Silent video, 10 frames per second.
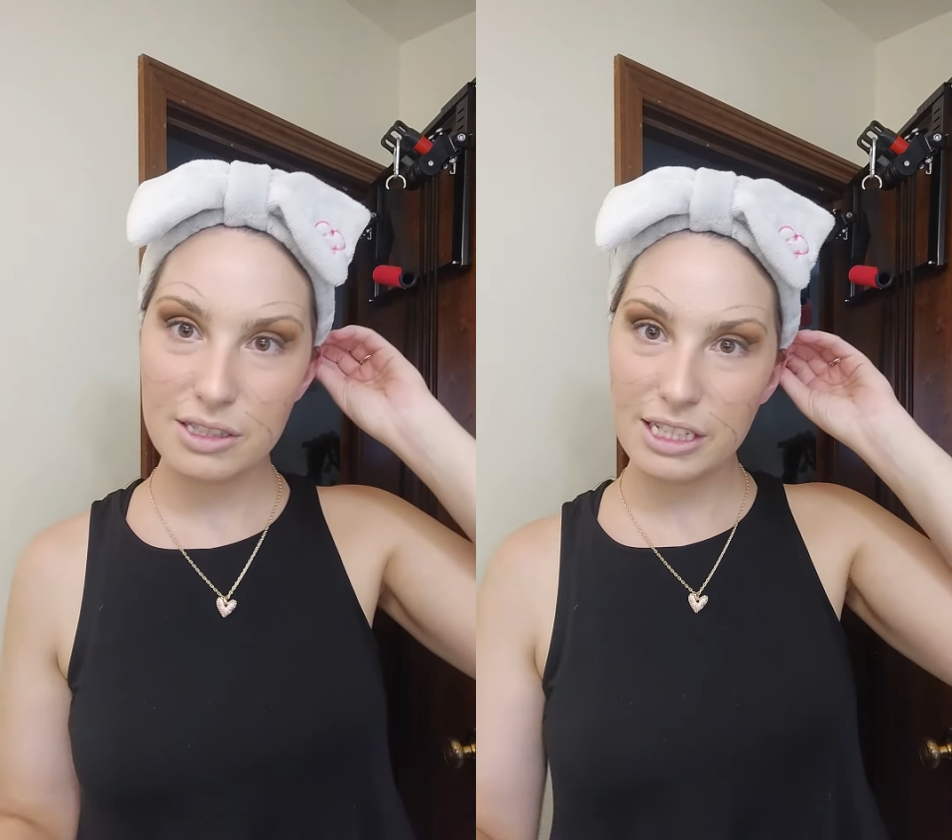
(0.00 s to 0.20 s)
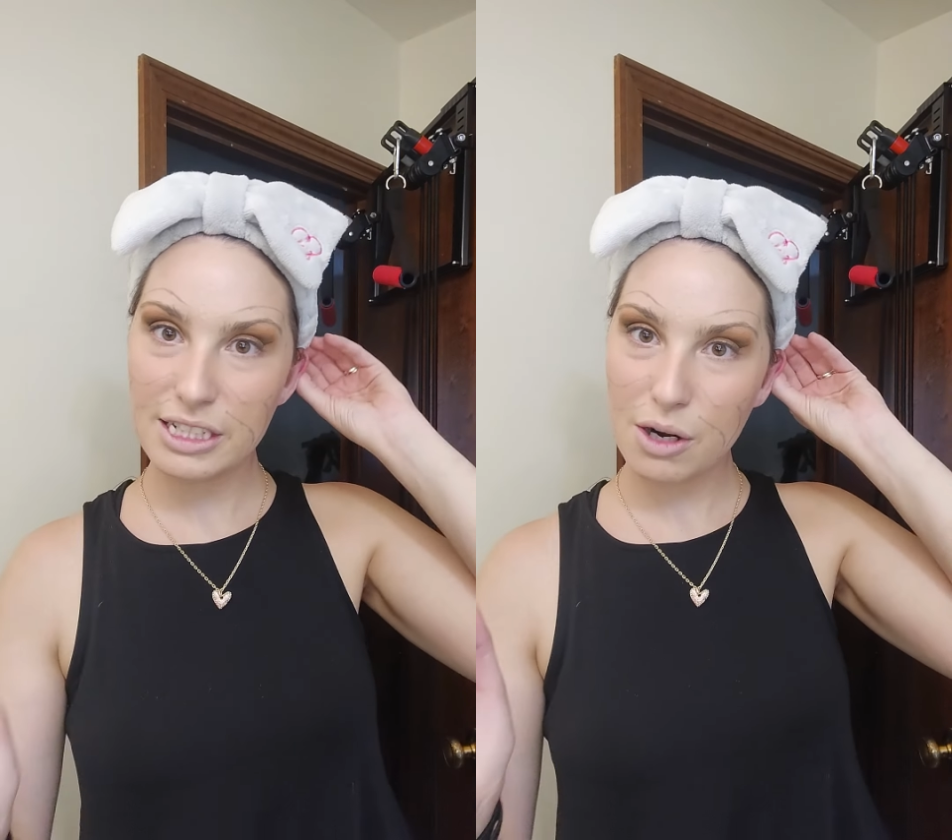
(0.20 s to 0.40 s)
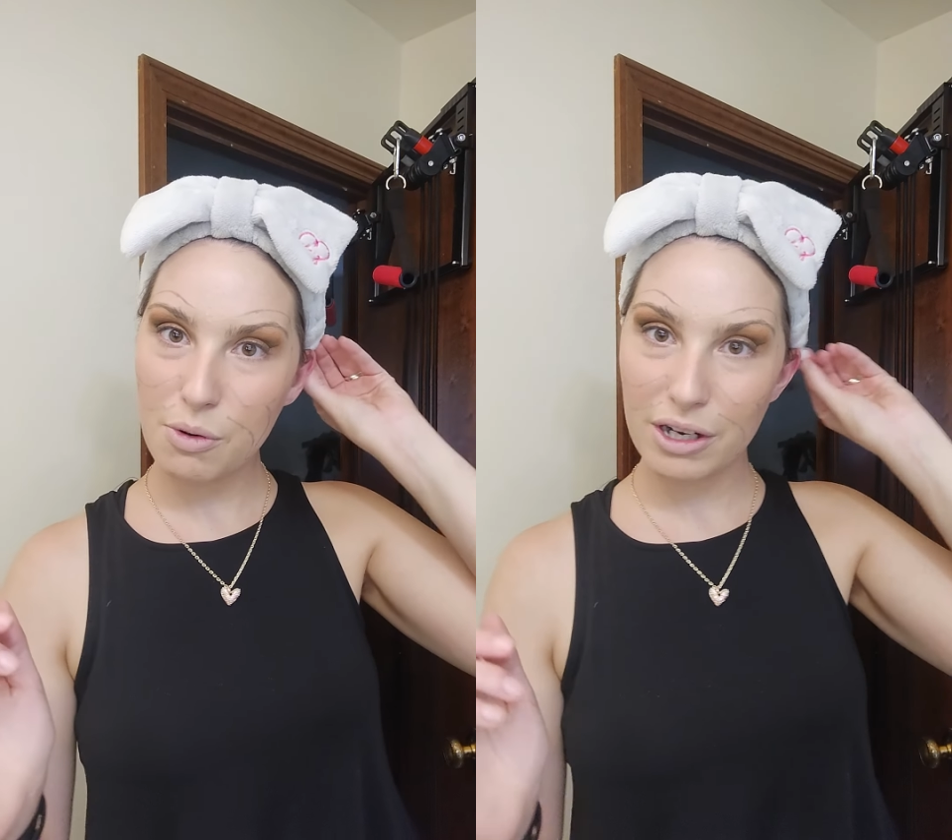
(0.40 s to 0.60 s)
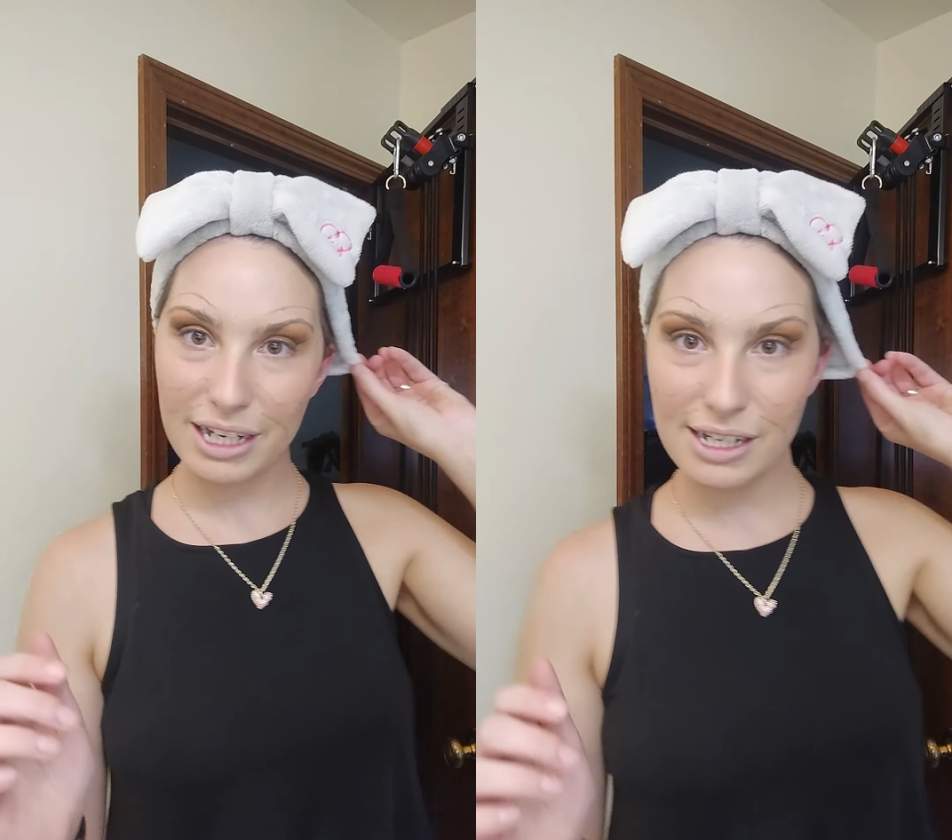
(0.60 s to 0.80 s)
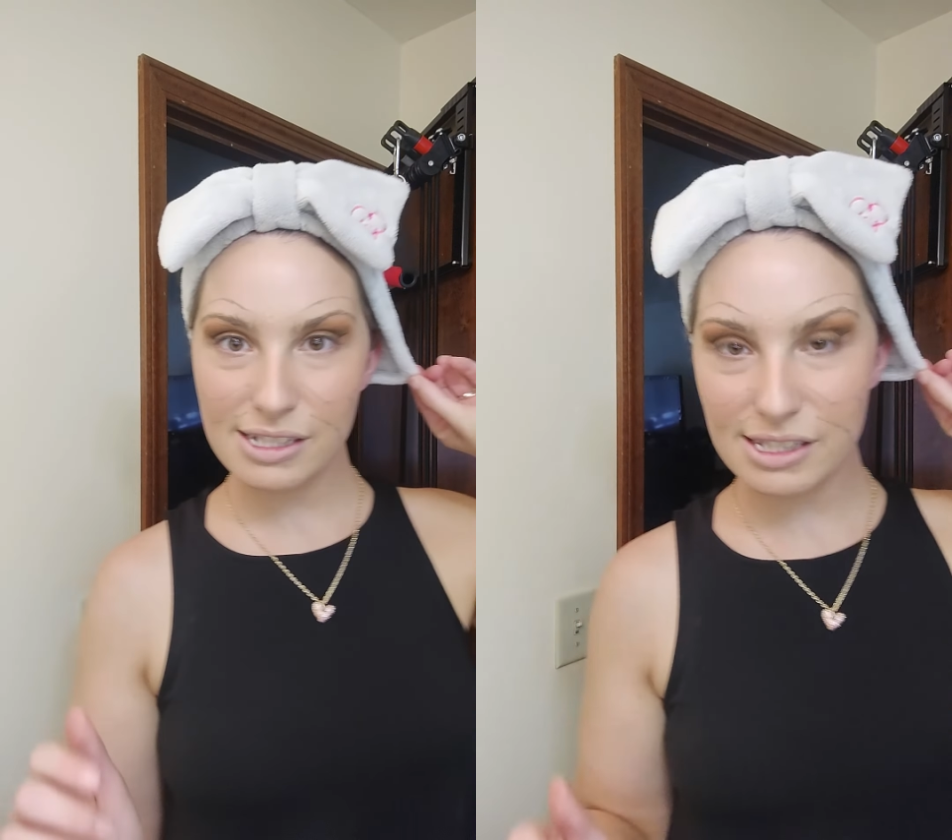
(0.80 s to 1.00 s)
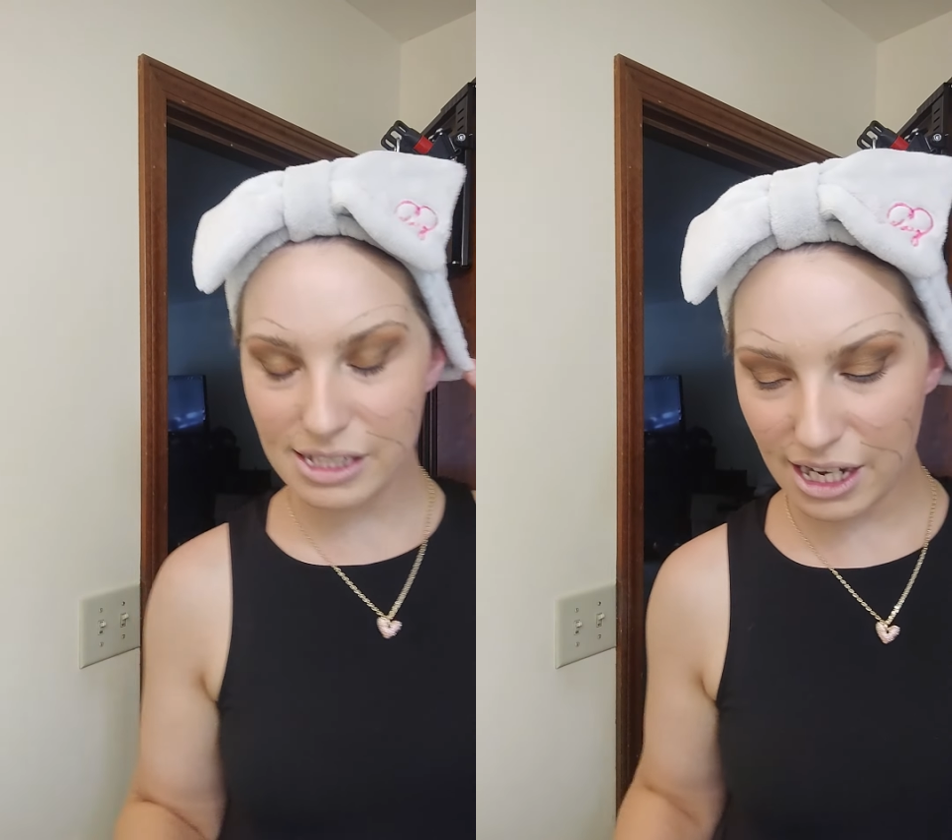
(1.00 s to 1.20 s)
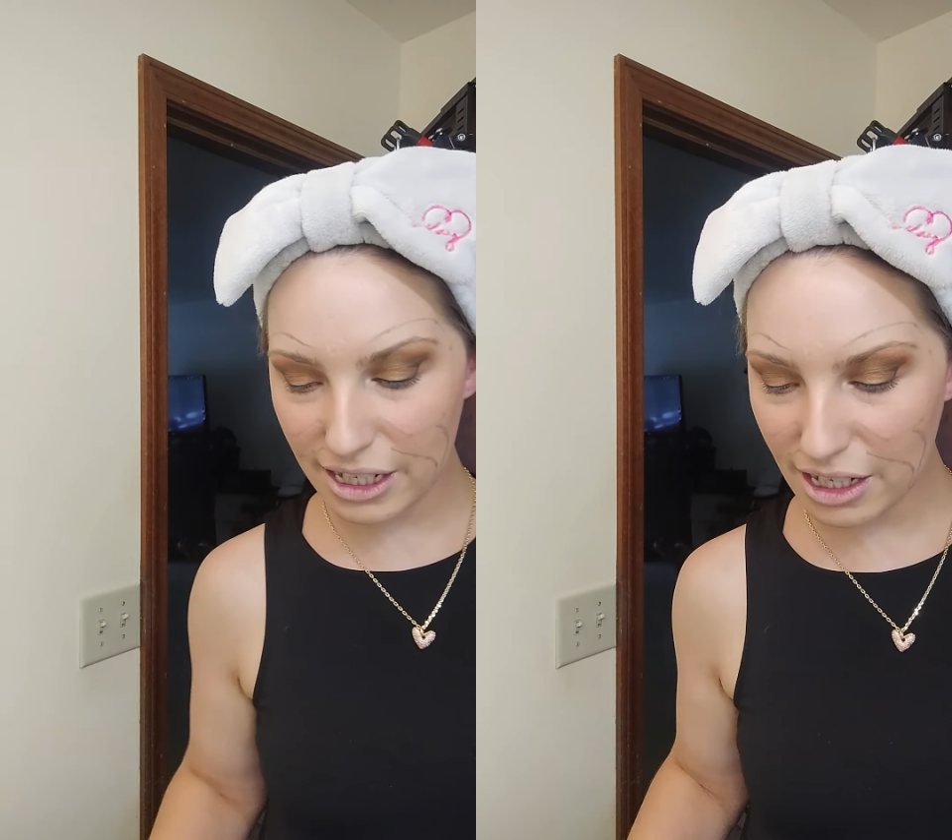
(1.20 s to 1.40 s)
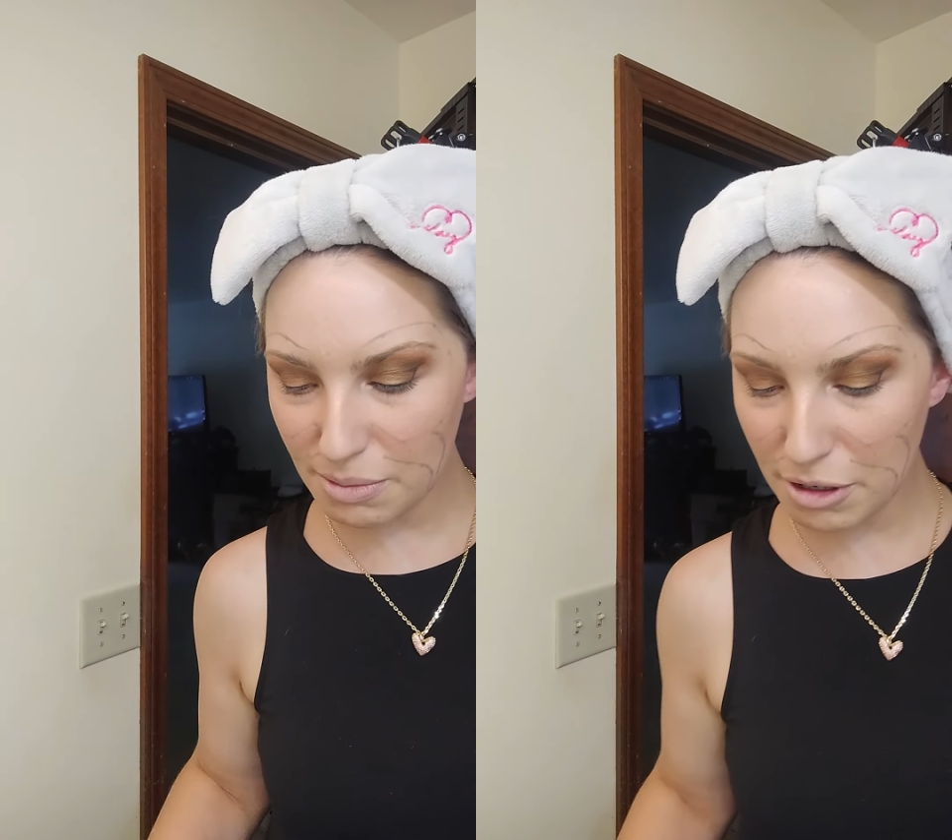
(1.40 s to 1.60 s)
detail work
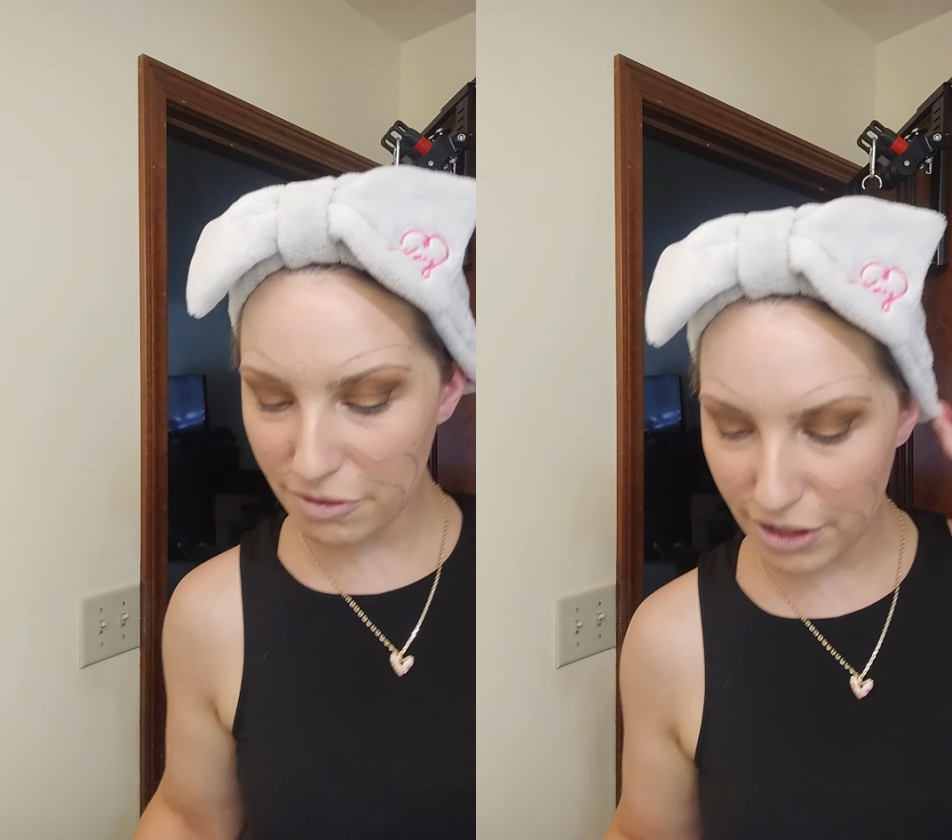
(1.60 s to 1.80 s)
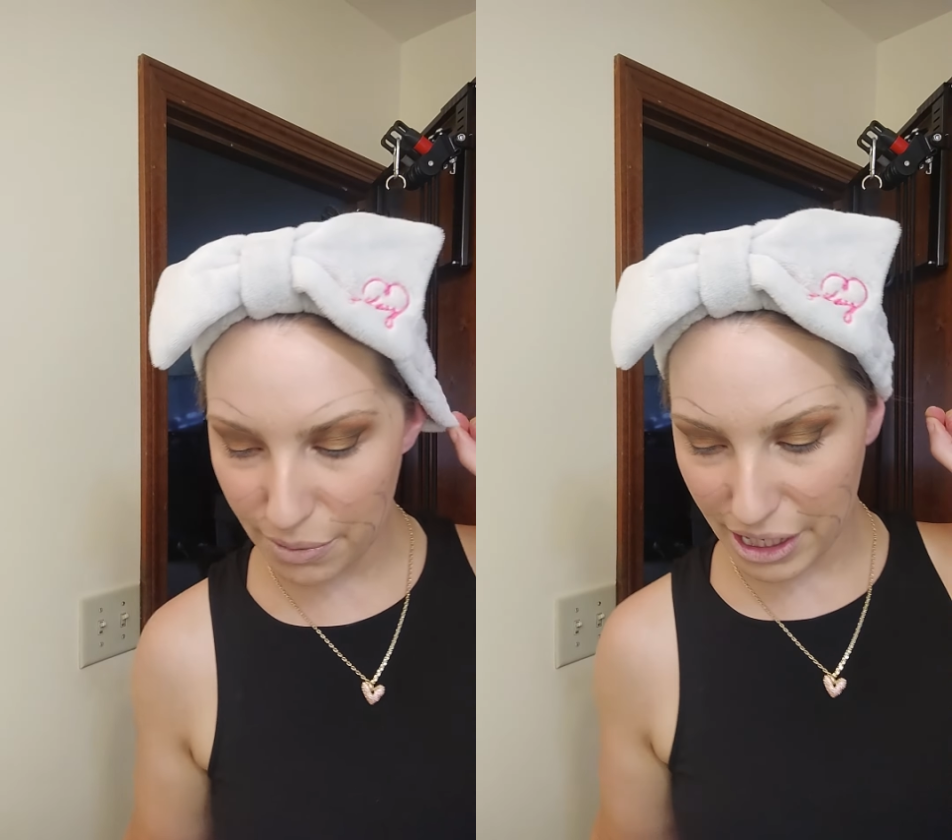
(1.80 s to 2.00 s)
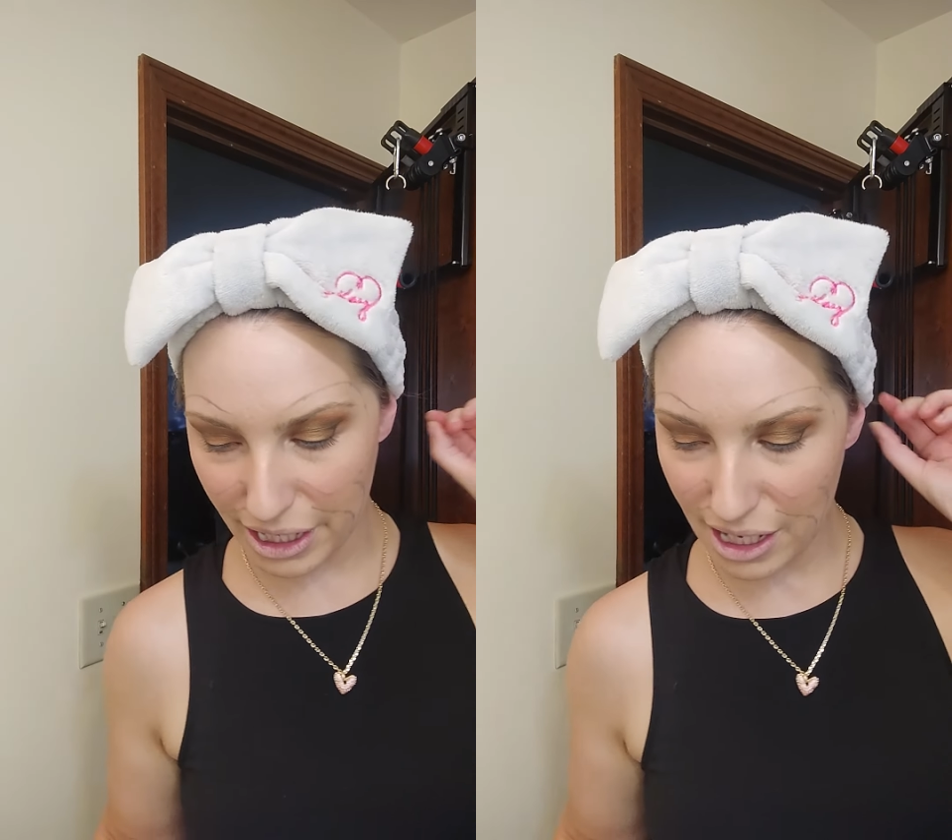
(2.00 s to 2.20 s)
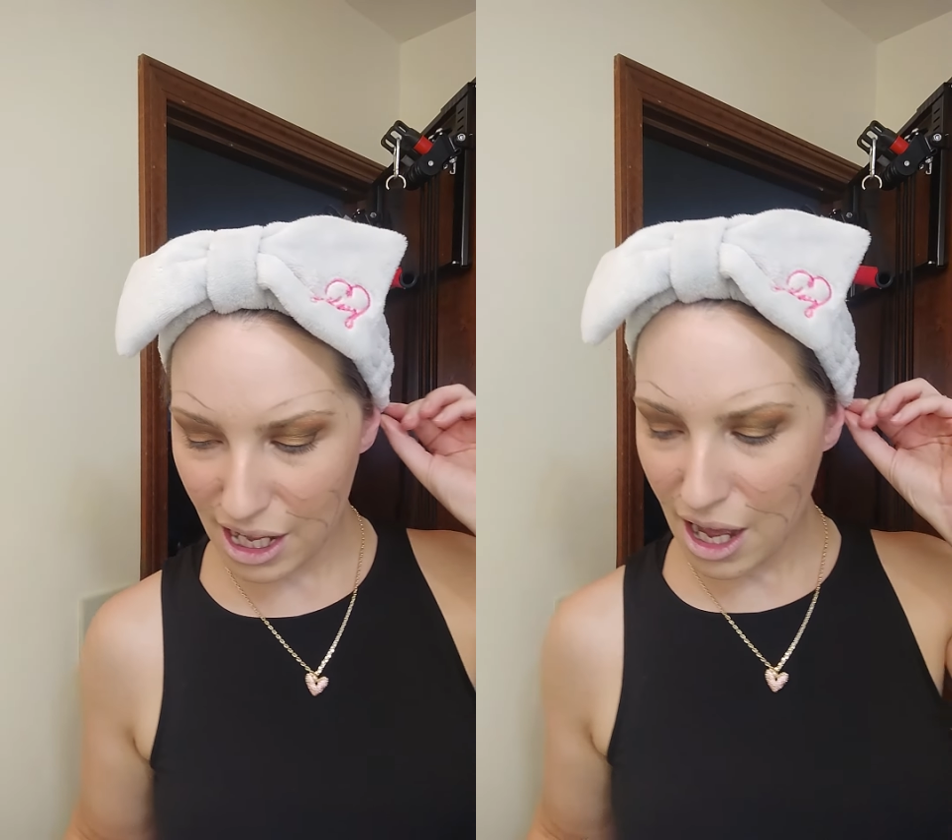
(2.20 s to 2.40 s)
inside of the butterfly wing.